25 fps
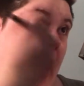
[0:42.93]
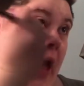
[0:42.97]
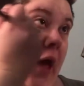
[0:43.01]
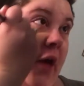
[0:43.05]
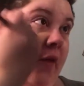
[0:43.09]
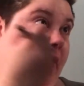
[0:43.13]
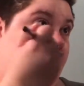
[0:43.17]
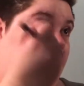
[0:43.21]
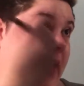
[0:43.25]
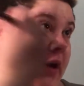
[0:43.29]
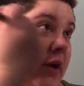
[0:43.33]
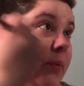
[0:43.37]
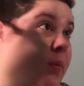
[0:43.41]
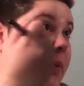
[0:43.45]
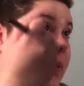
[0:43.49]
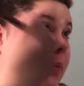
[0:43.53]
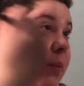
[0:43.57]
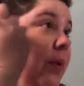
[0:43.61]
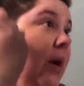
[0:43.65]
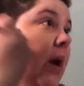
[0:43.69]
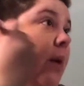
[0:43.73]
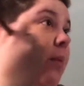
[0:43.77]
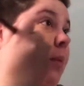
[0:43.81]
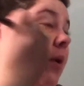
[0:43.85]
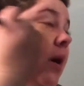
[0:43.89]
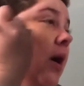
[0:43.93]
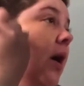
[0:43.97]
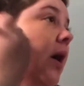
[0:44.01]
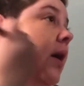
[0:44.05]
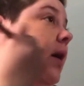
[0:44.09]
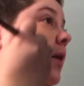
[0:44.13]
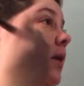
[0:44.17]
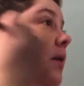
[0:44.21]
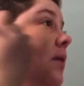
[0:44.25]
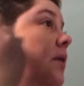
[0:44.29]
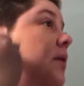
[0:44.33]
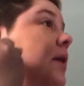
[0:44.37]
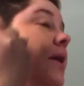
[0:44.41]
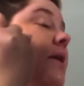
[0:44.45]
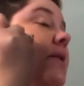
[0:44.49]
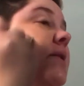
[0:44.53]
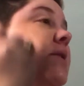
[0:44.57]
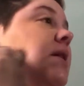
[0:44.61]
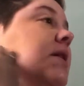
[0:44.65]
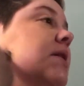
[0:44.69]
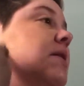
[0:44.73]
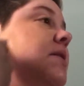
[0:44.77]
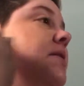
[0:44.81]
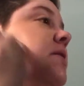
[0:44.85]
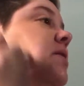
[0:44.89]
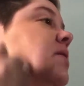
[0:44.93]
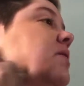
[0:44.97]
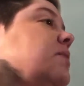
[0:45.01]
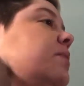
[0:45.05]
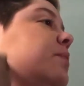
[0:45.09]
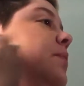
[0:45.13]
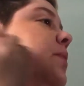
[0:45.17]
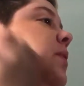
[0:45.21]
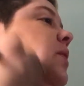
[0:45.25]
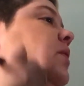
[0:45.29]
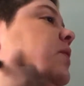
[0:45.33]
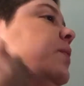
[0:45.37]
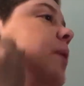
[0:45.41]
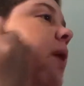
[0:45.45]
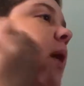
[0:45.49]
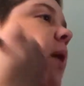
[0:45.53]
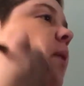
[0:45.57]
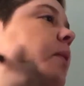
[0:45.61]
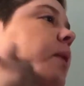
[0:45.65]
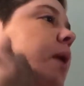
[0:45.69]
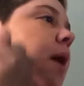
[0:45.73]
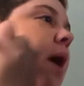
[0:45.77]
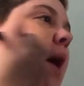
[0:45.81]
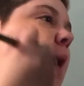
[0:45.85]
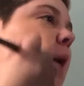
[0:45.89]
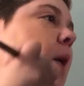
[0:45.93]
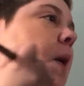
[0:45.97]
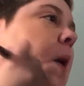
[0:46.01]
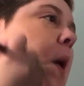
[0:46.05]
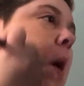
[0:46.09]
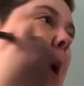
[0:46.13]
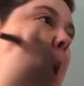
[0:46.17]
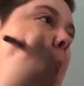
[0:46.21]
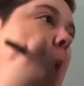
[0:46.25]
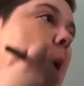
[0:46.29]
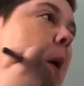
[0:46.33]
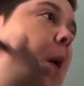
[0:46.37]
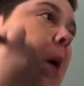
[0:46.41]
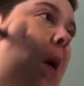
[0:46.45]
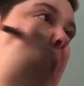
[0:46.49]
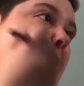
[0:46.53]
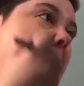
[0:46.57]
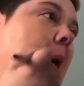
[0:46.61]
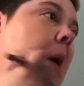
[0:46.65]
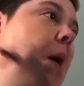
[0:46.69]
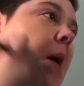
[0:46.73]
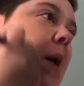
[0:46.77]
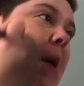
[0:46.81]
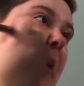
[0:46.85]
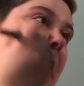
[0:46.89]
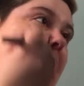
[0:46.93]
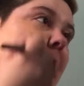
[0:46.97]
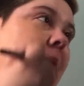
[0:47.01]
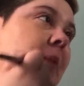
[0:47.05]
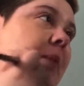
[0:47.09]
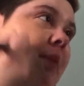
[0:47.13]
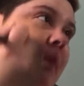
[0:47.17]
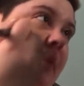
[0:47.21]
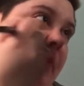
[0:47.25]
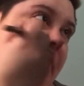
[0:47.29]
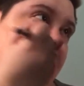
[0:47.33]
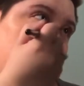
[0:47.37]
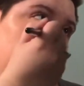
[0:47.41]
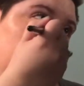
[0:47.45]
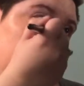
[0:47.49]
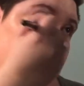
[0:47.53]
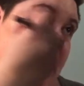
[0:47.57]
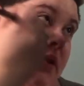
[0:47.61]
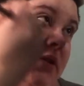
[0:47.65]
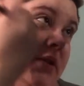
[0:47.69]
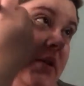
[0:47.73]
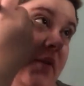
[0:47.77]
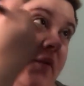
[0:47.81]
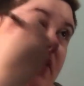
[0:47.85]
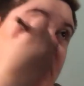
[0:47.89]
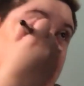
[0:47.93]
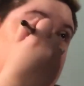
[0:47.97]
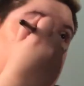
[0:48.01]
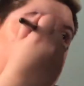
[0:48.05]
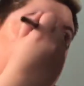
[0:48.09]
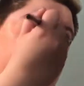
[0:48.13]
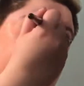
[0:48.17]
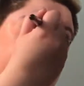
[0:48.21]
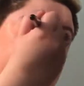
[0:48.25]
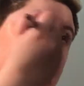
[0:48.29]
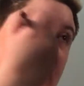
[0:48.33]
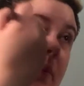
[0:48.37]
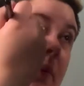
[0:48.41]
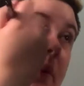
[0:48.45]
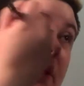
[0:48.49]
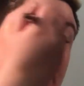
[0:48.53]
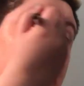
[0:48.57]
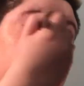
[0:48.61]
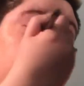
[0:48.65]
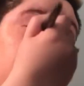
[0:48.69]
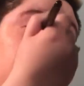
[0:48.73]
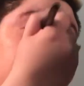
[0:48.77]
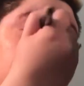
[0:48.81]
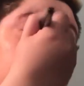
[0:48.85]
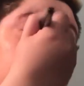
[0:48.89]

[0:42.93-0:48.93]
I've already put primer on. It says to put the primer on. At least give yourself a few minutes